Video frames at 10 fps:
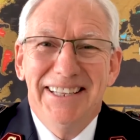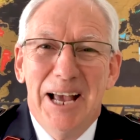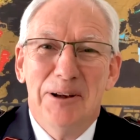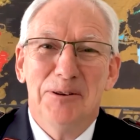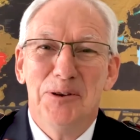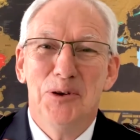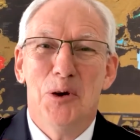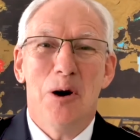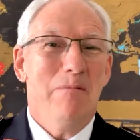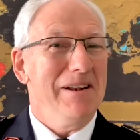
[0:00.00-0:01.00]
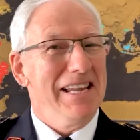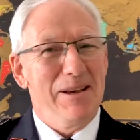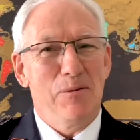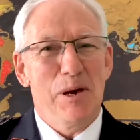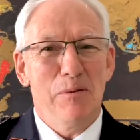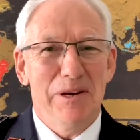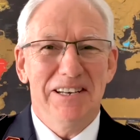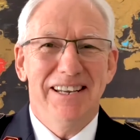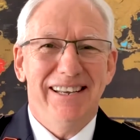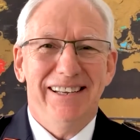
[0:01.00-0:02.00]
Now, normally we
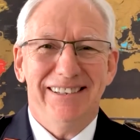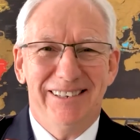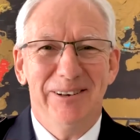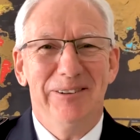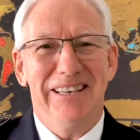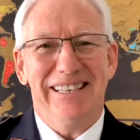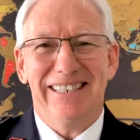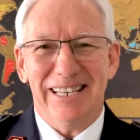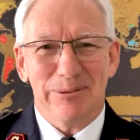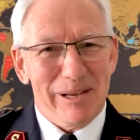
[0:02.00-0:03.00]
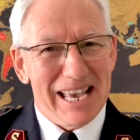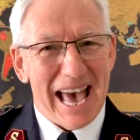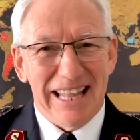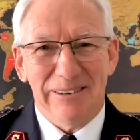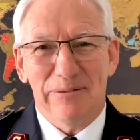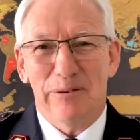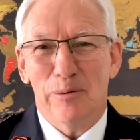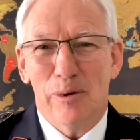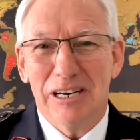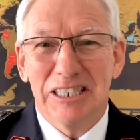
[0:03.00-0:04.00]
would do this as we gather for
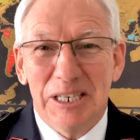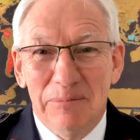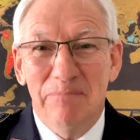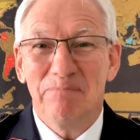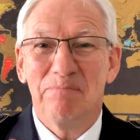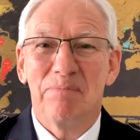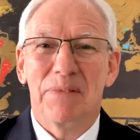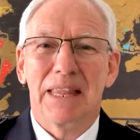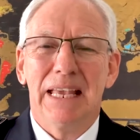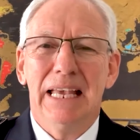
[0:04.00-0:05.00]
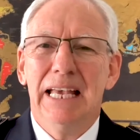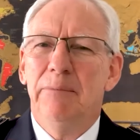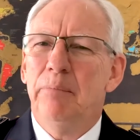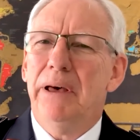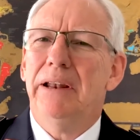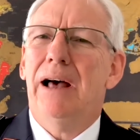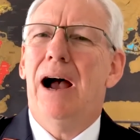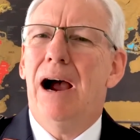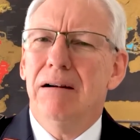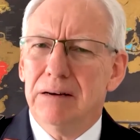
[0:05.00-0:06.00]
worship, but
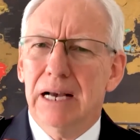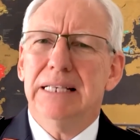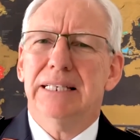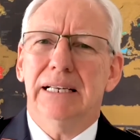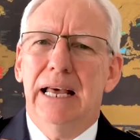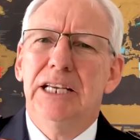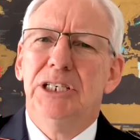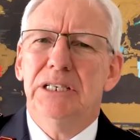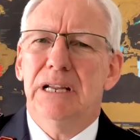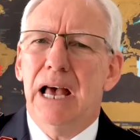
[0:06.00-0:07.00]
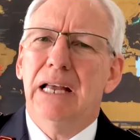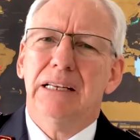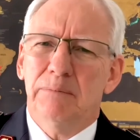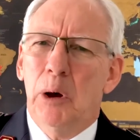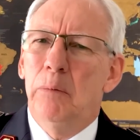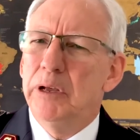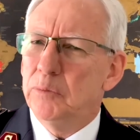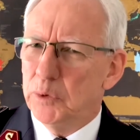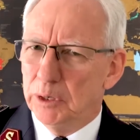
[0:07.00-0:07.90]
our isolation at the moment